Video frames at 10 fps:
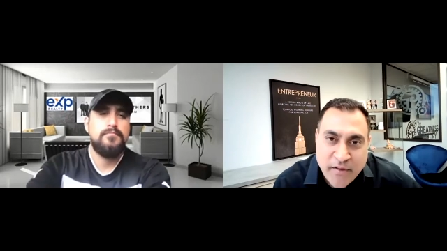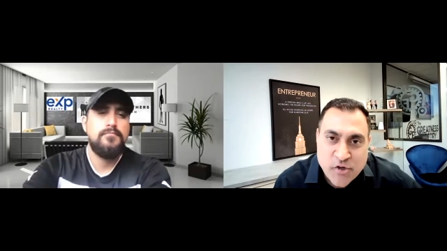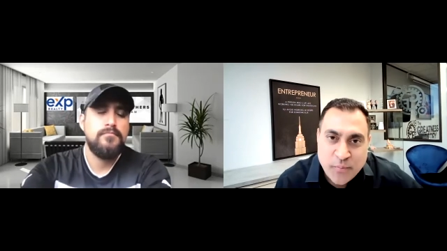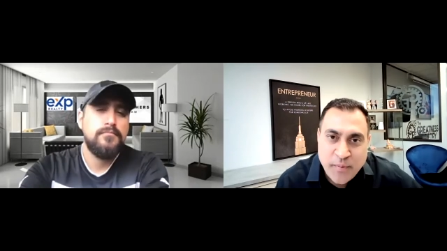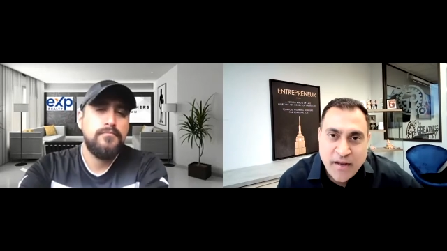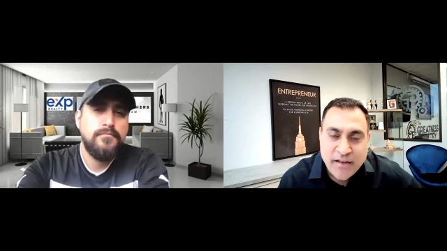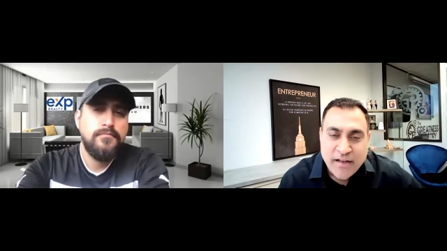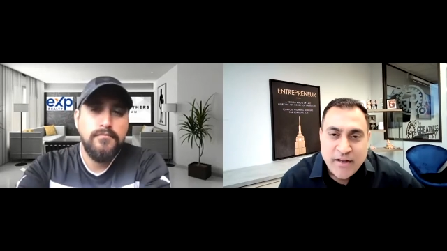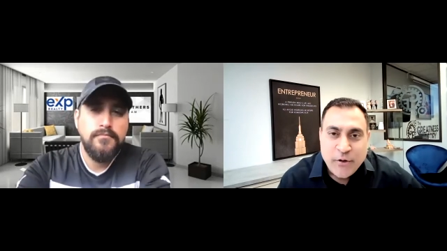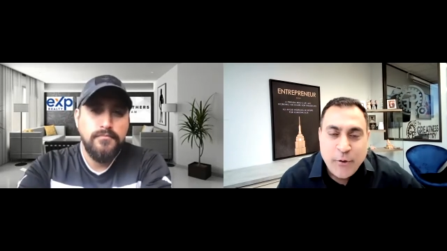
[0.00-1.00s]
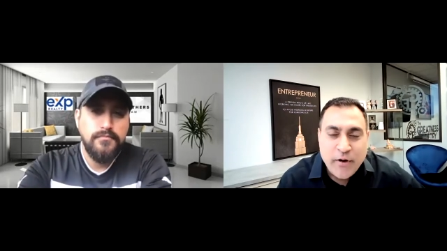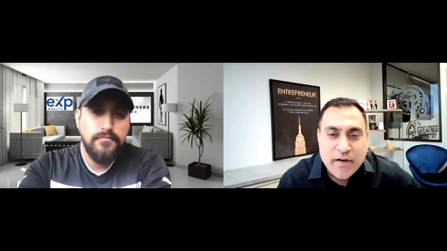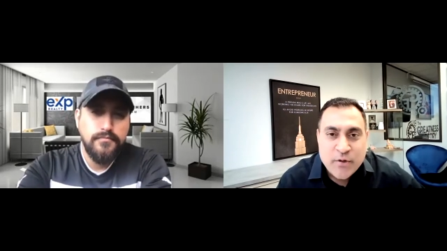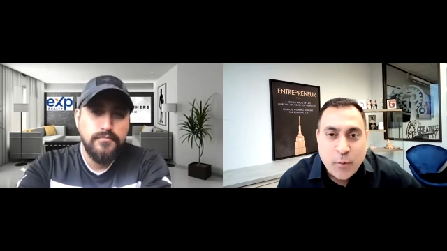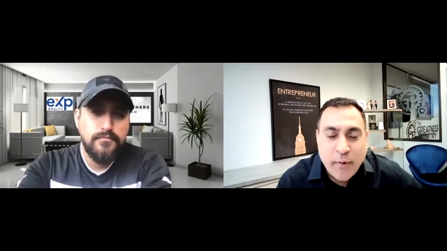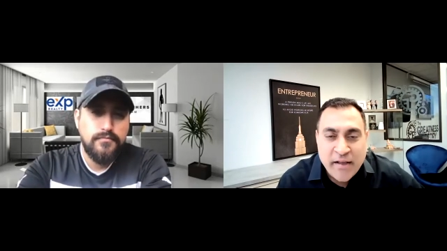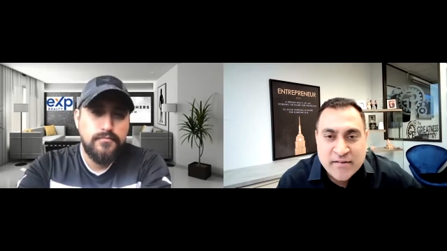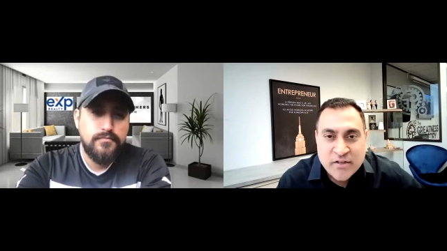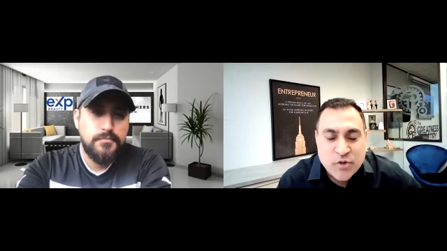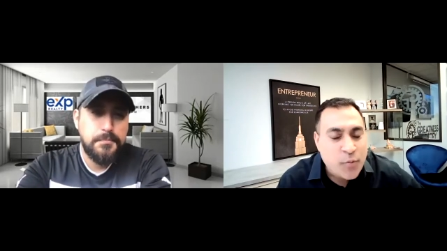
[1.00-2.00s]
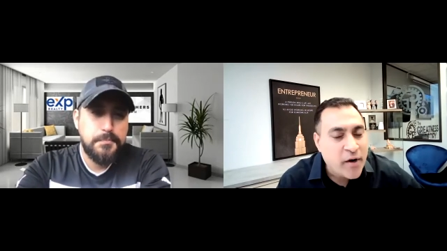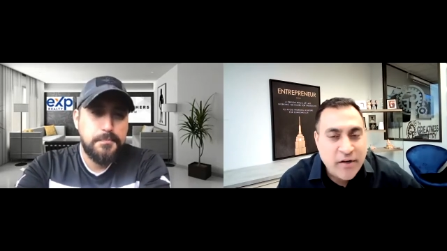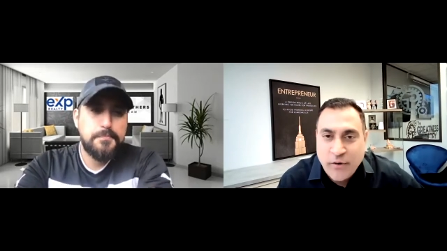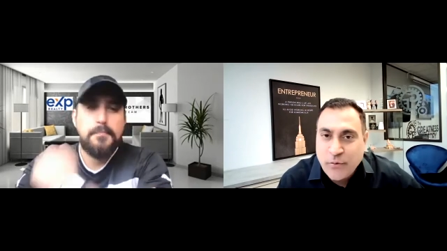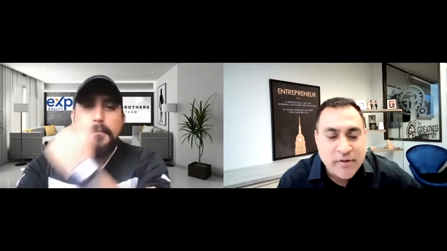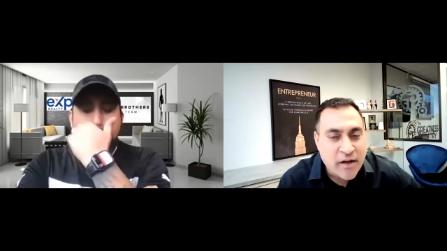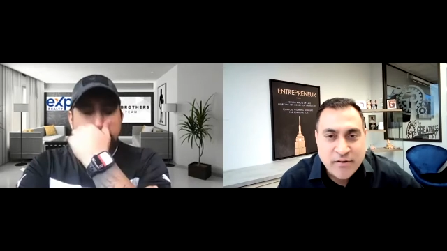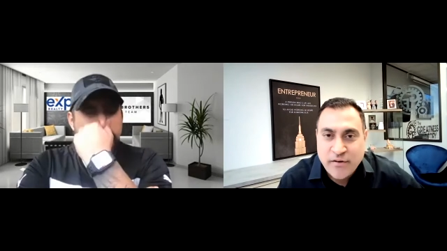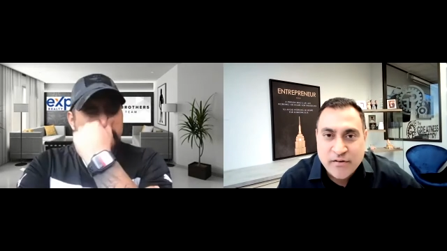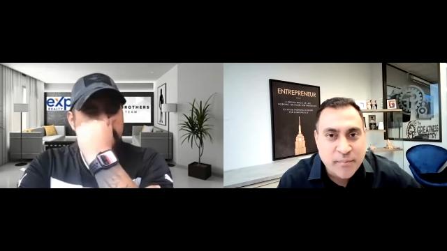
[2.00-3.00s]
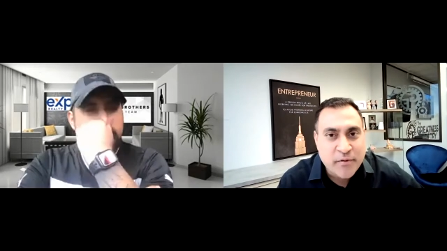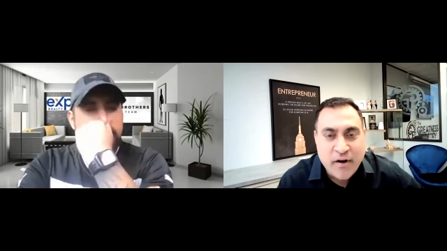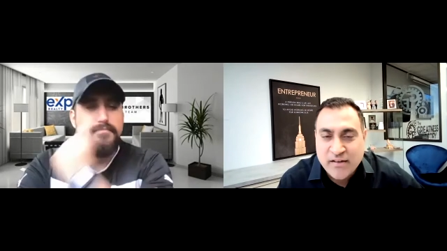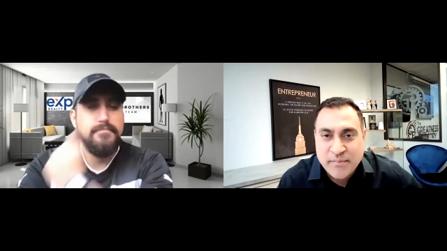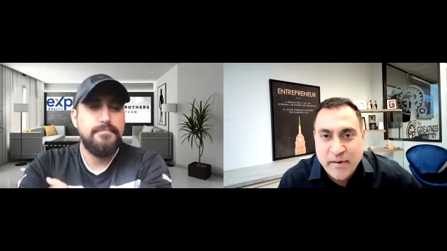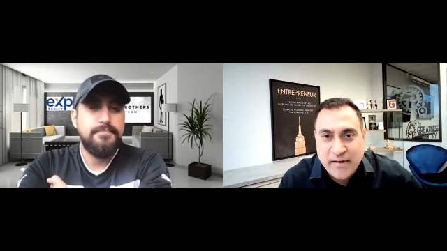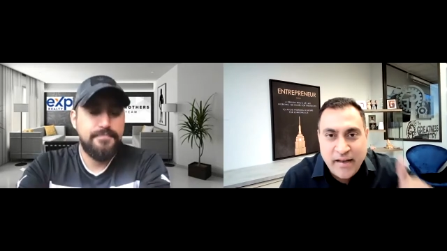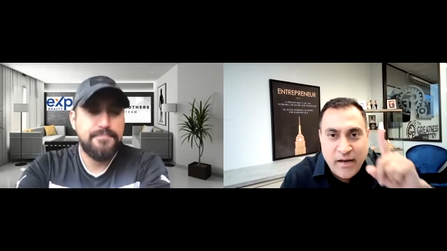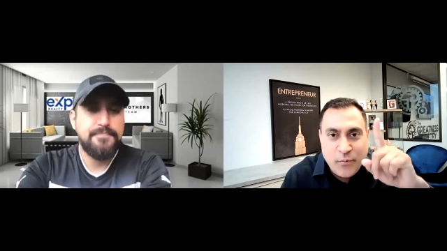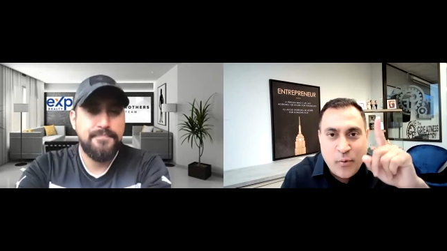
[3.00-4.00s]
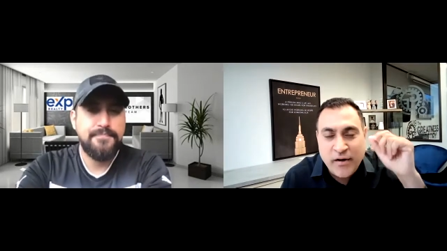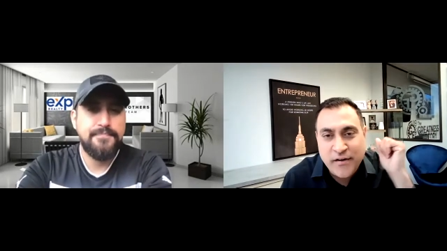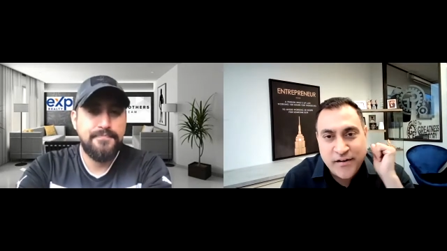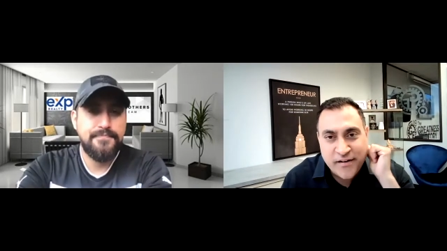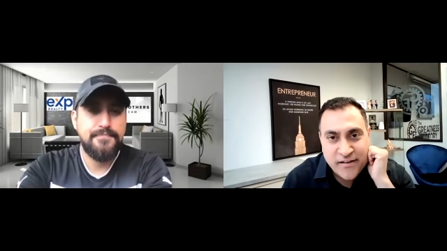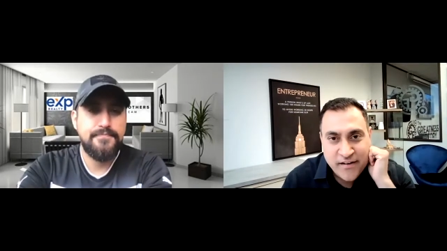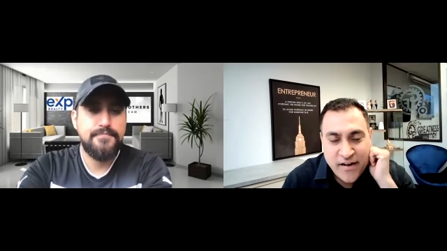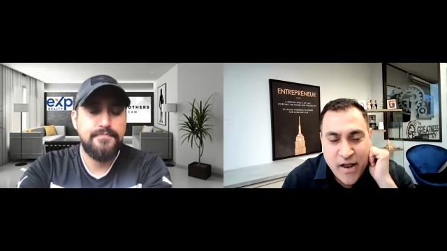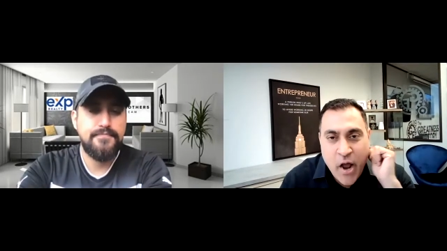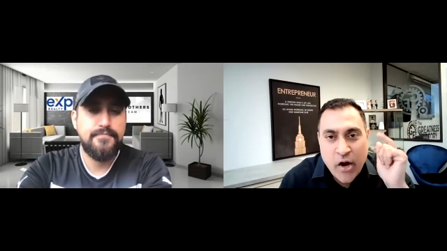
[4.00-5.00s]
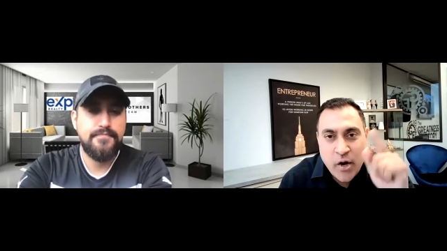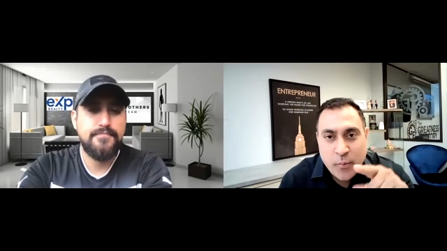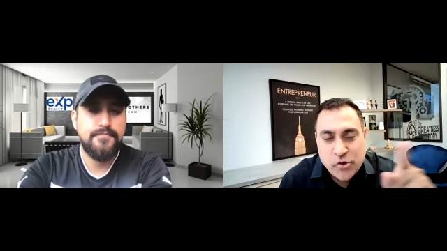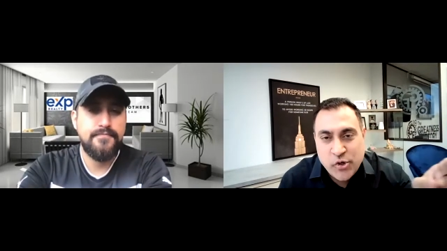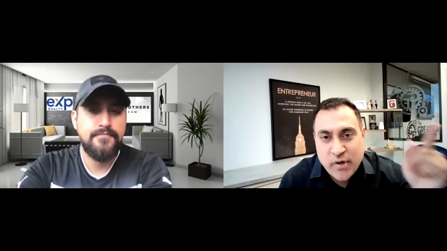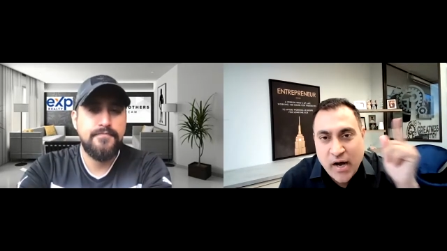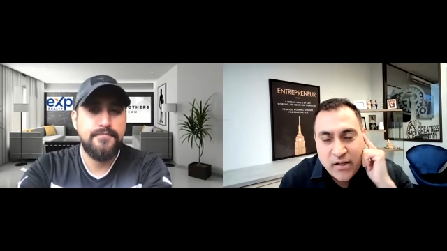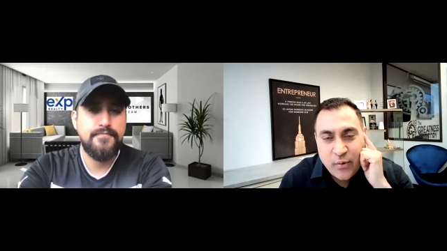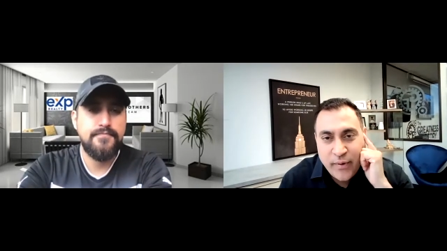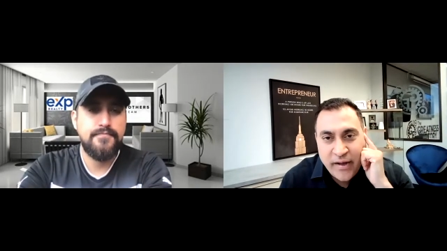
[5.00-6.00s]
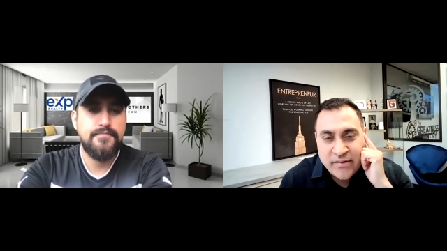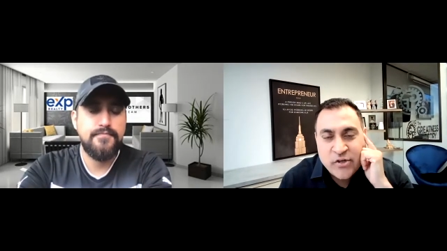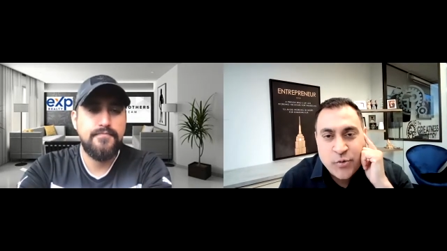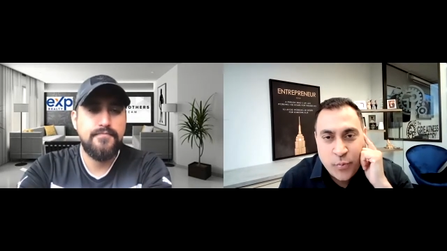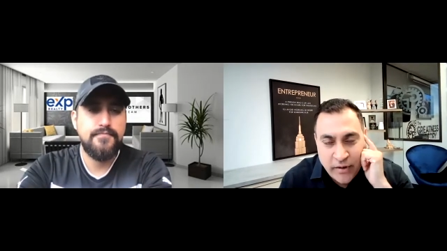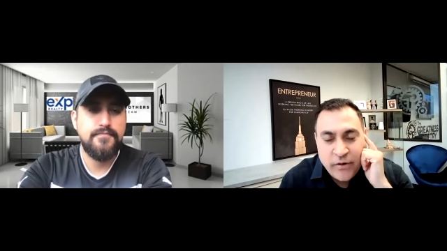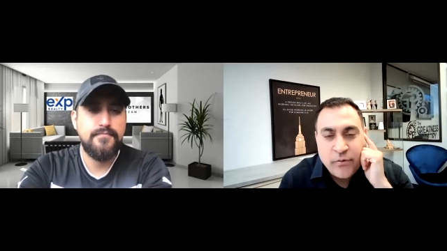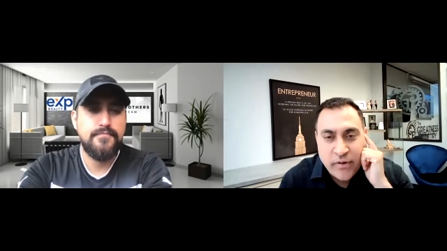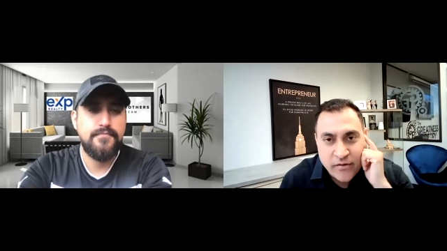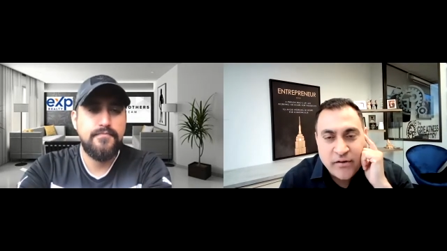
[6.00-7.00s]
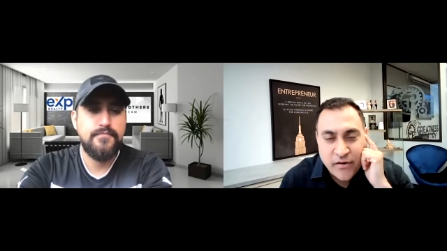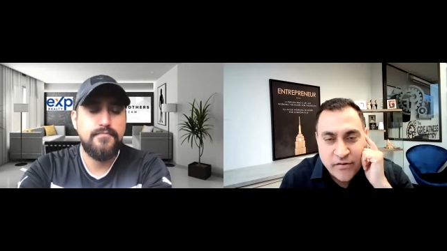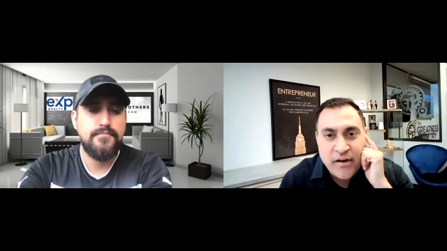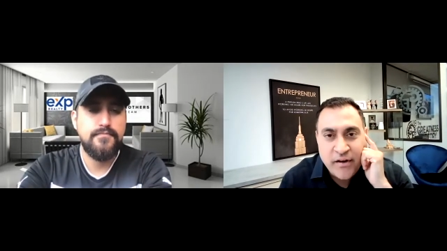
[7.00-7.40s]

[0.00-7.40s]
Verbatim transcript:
Speaker 1: that you're paying, you're going to waste twenty-two thousand dollars approximately in one year. Now, would you rather waste twenty-two thousand dollars in a